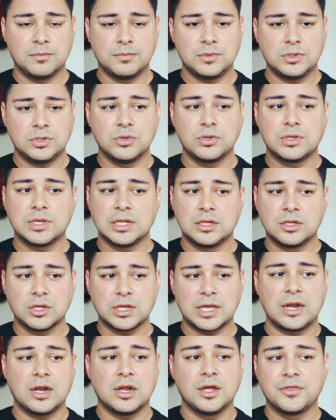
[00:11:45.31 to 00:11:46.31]
you can
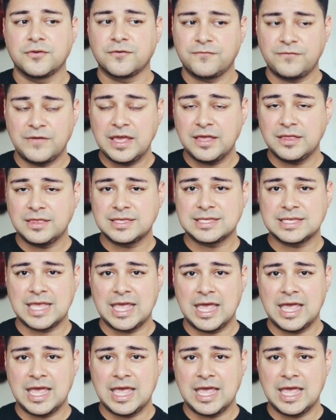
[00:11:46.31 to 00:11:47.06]
look at other faiths,